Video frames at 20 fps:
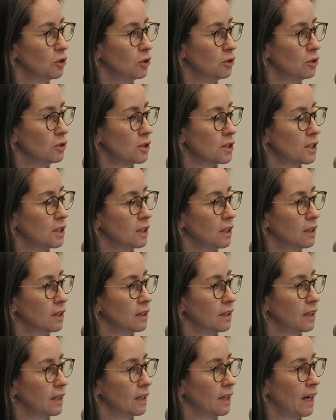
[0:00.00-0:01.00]
used
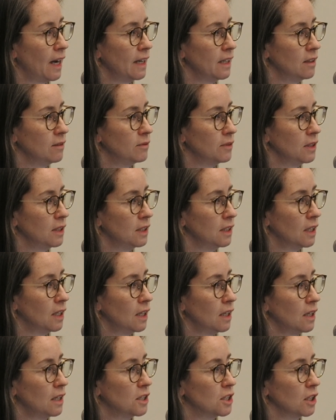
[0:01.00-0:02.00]
in AAV
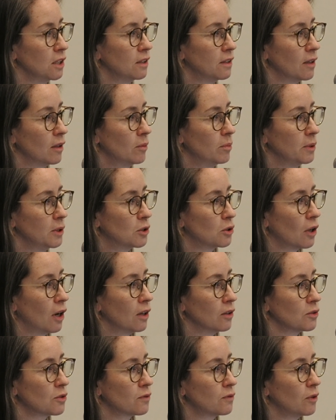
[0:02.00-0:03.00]
gene therapy
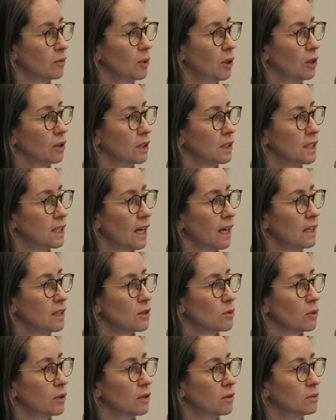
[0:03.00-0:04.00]
trials, from early
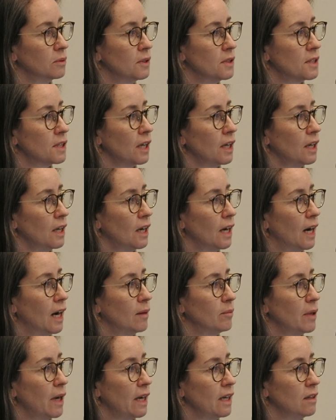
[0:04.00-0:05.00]
days where it was
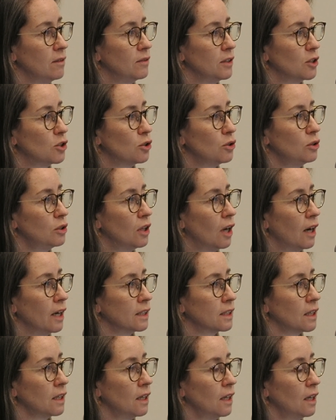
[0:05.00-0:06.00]
AAV2-like
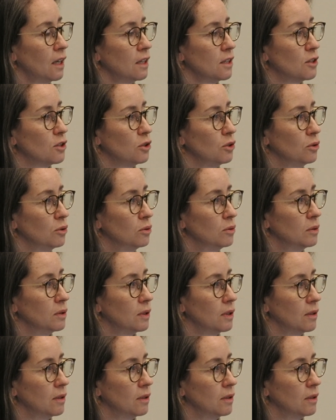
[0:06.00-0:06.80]
to